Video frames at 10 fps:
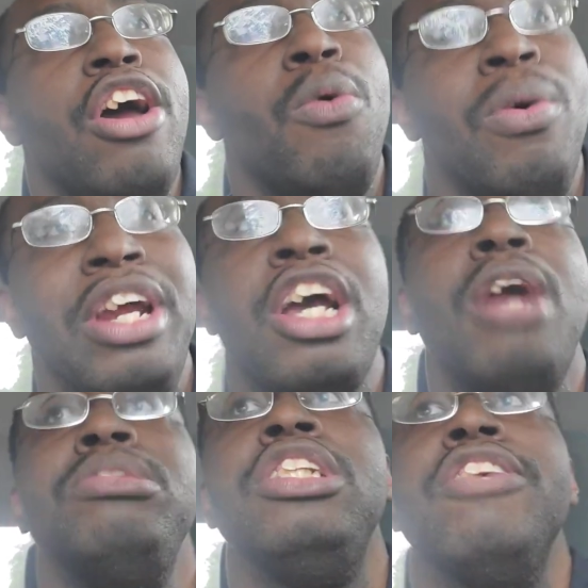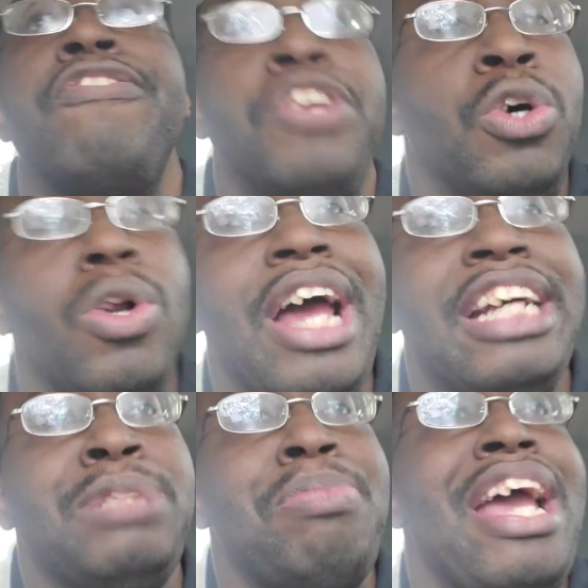When it comes to the fuel
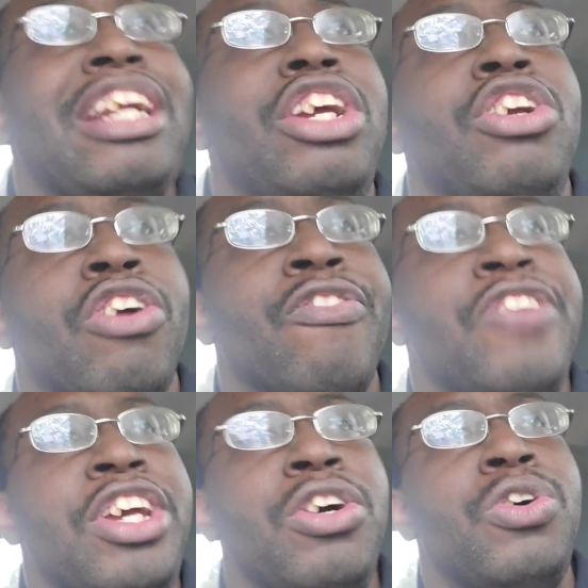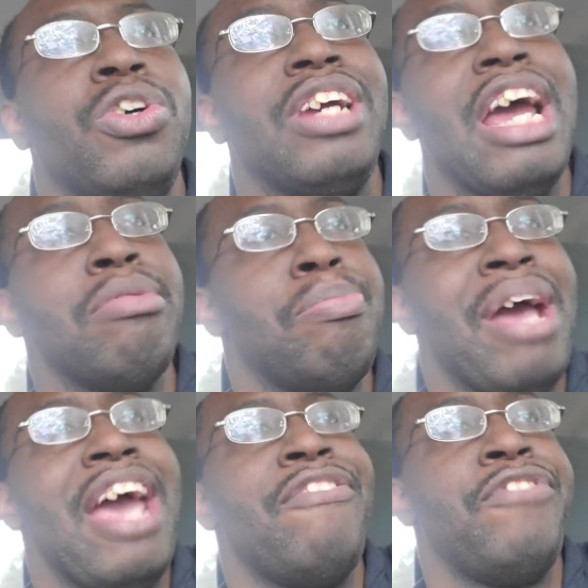aspect, your vehicle could have a
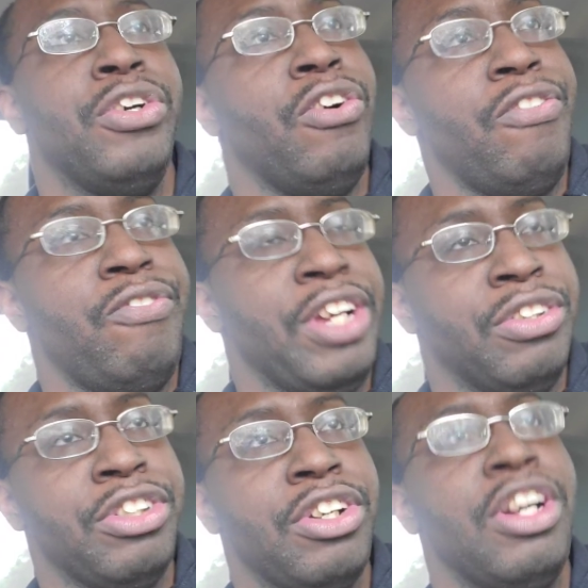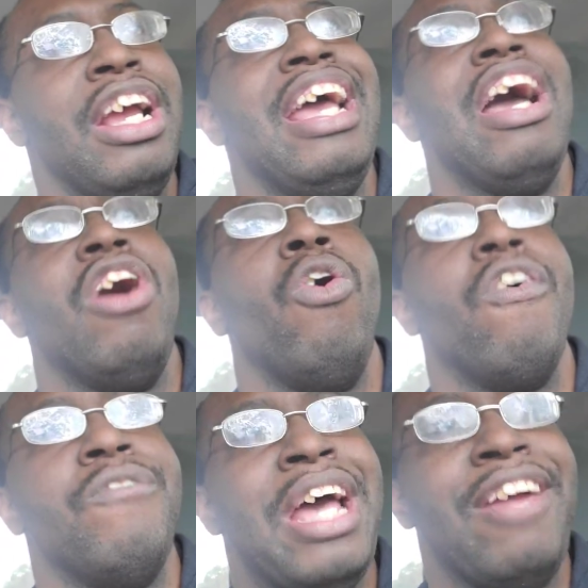bad fuel filter
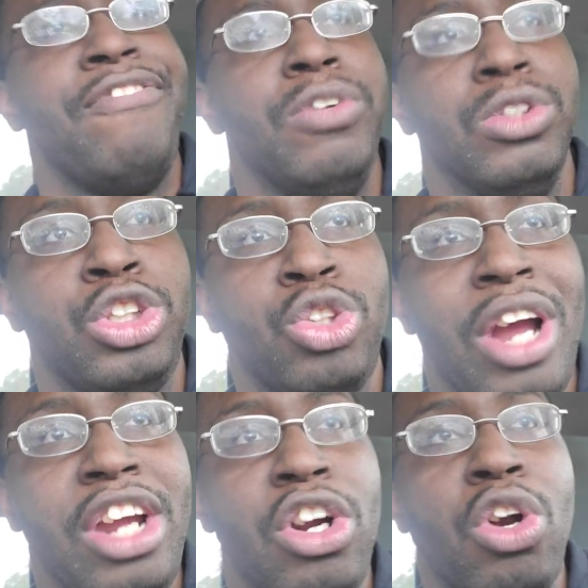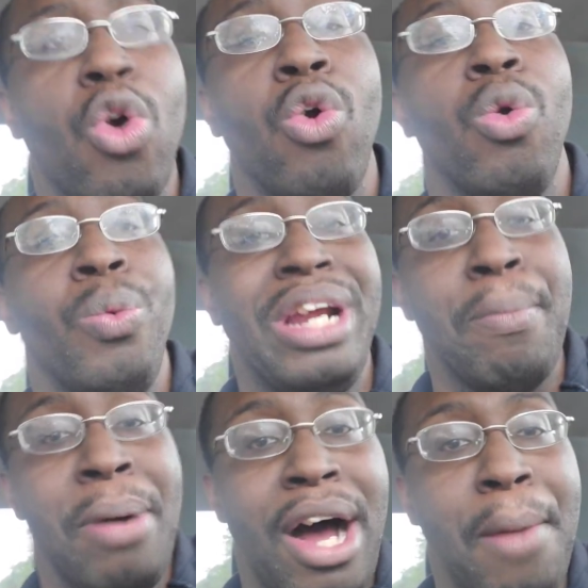or a bad fuel strainer or a weak
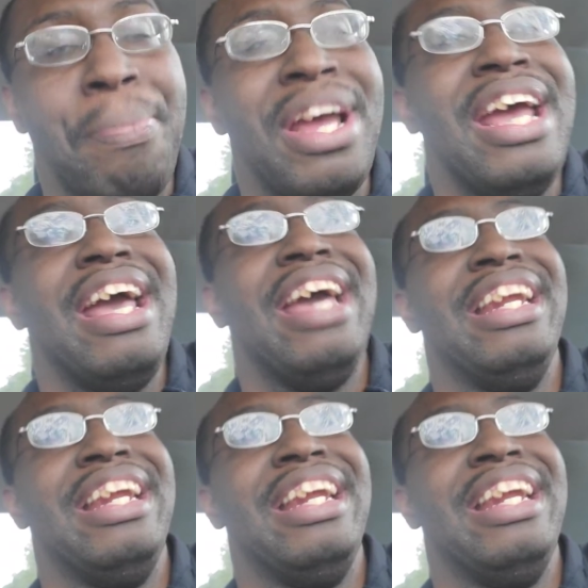pump, and